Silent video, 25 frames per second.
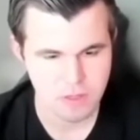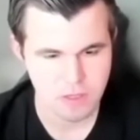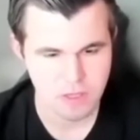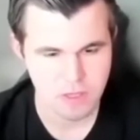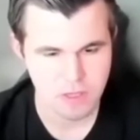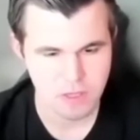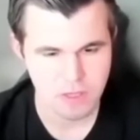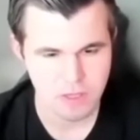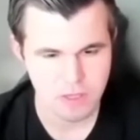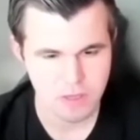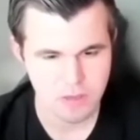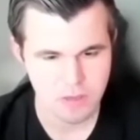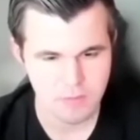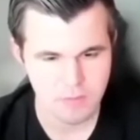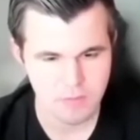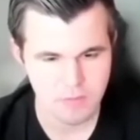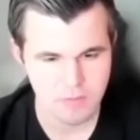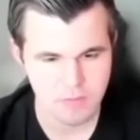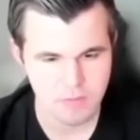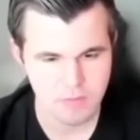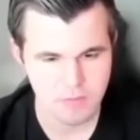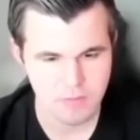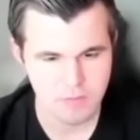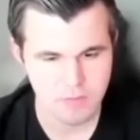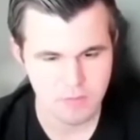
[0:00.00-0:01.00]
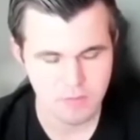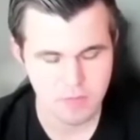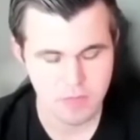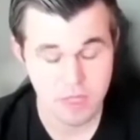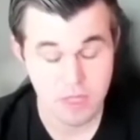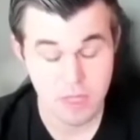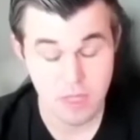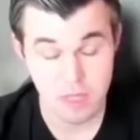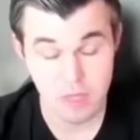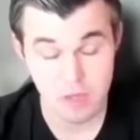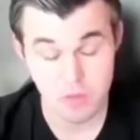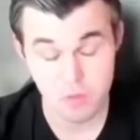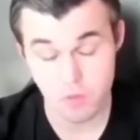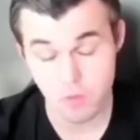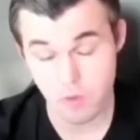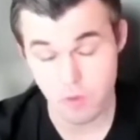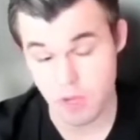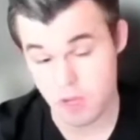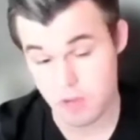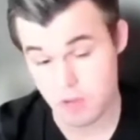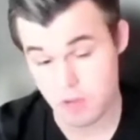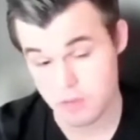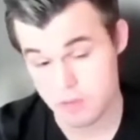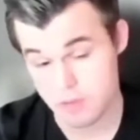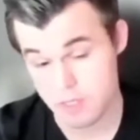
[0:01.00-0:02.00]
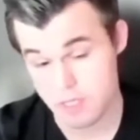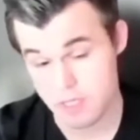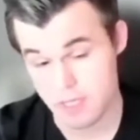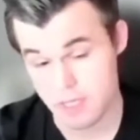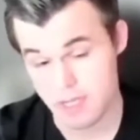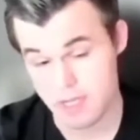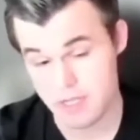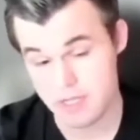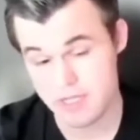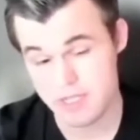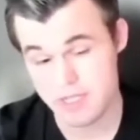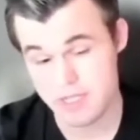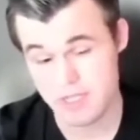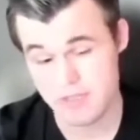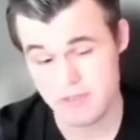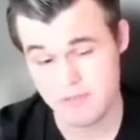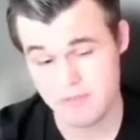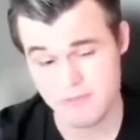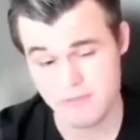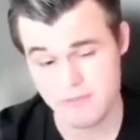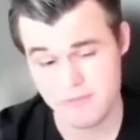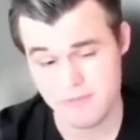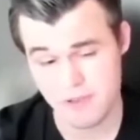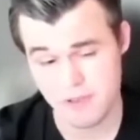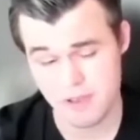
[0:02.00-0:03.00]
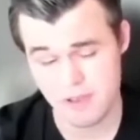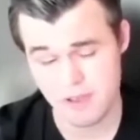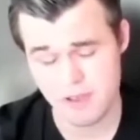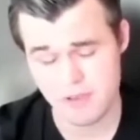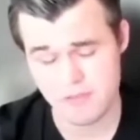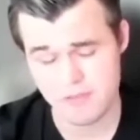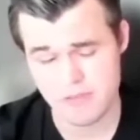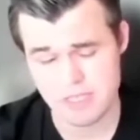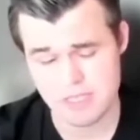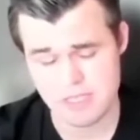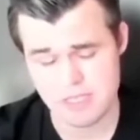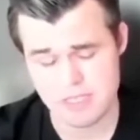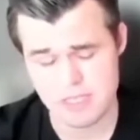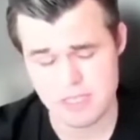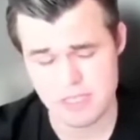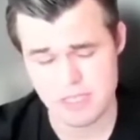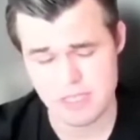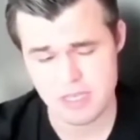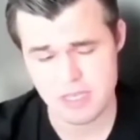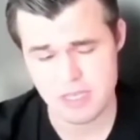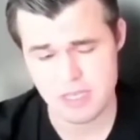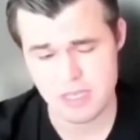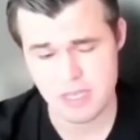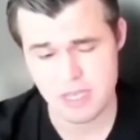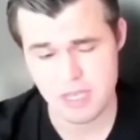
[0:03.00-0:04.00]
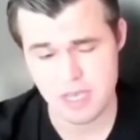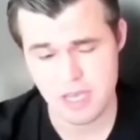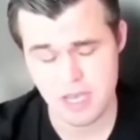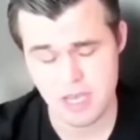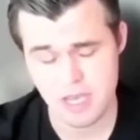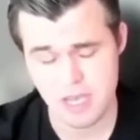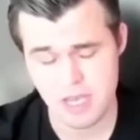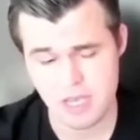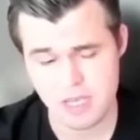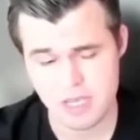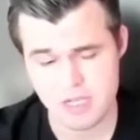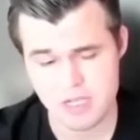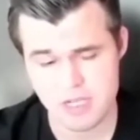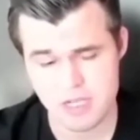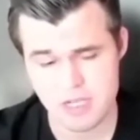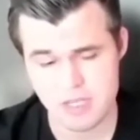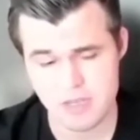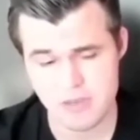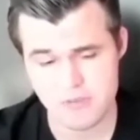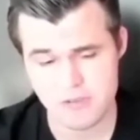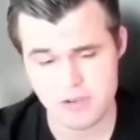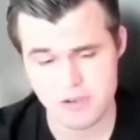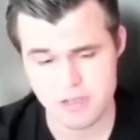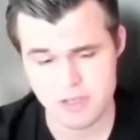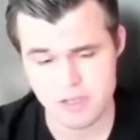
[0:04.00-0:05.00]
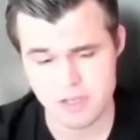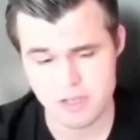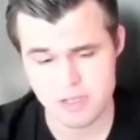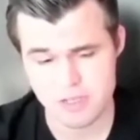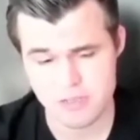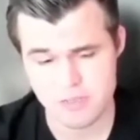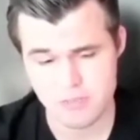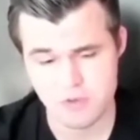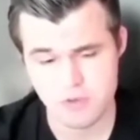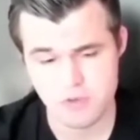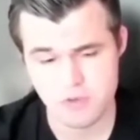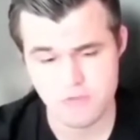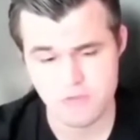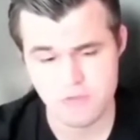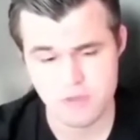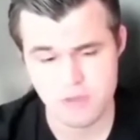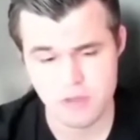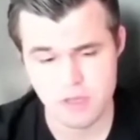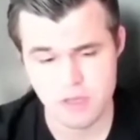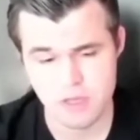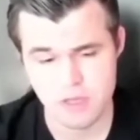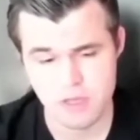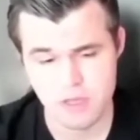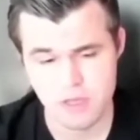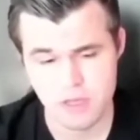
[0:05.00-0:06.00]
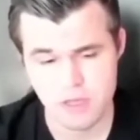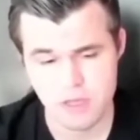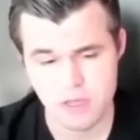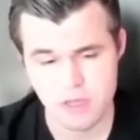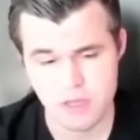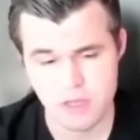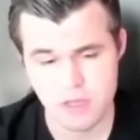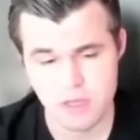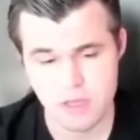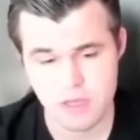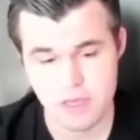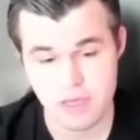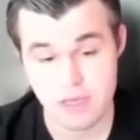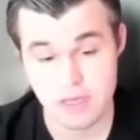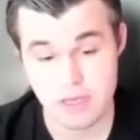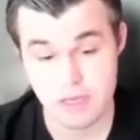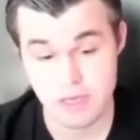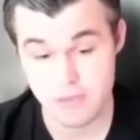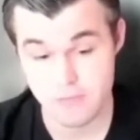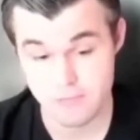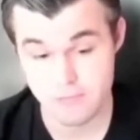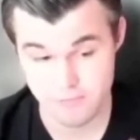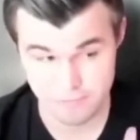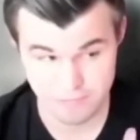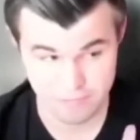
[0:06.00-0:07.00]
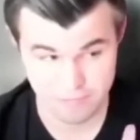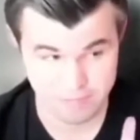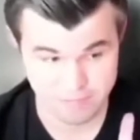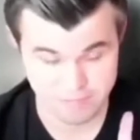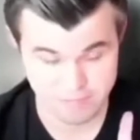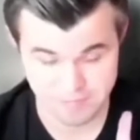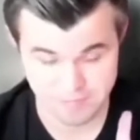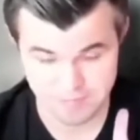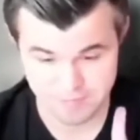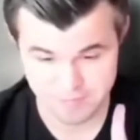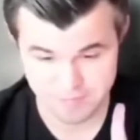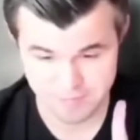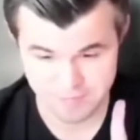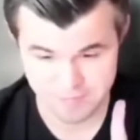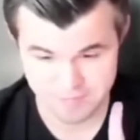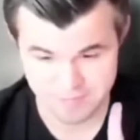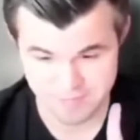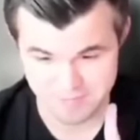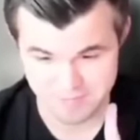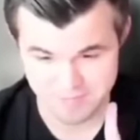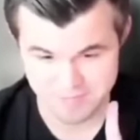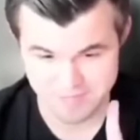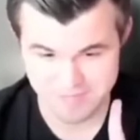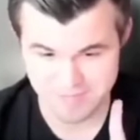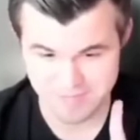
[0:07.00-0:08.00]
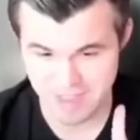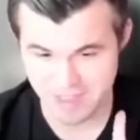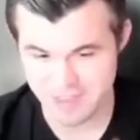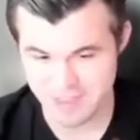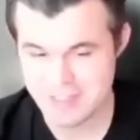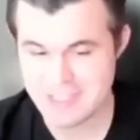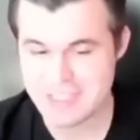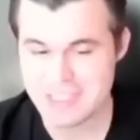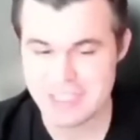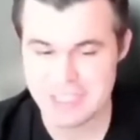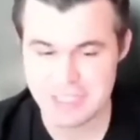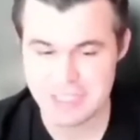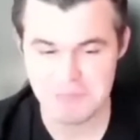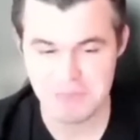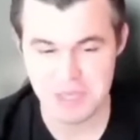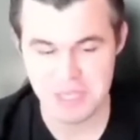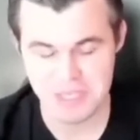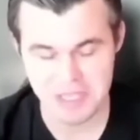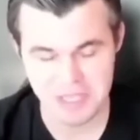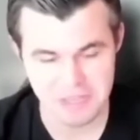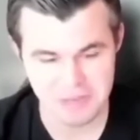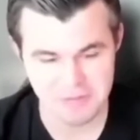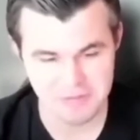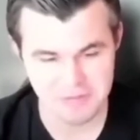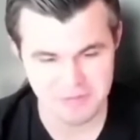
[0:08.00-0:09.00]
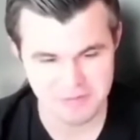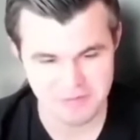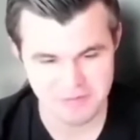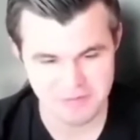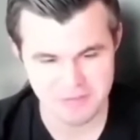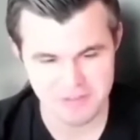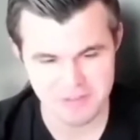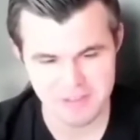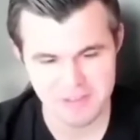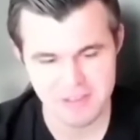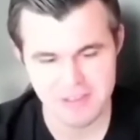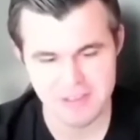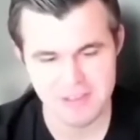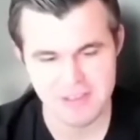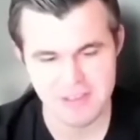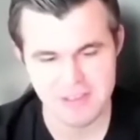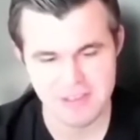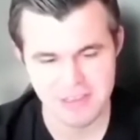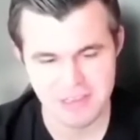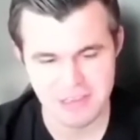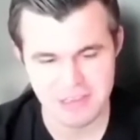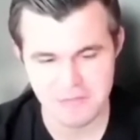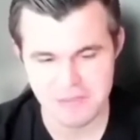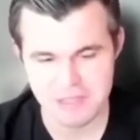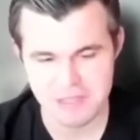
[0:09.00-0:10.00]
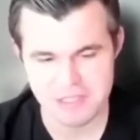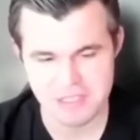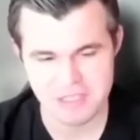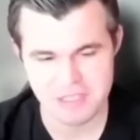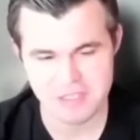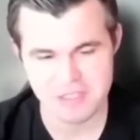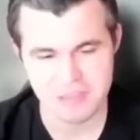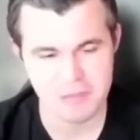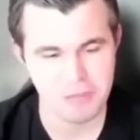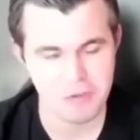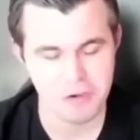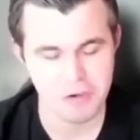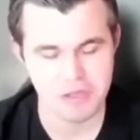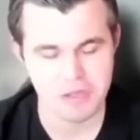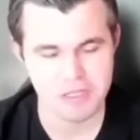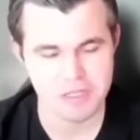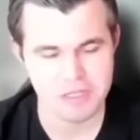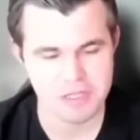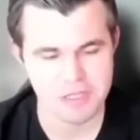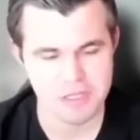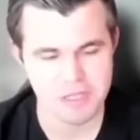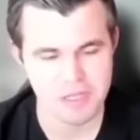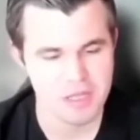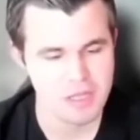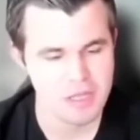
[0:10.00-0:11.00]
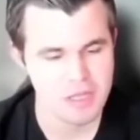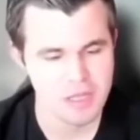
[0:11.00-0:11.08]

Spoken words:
Wow, knight d5 is actually a very nice move. If, and this is a big if he sees the point.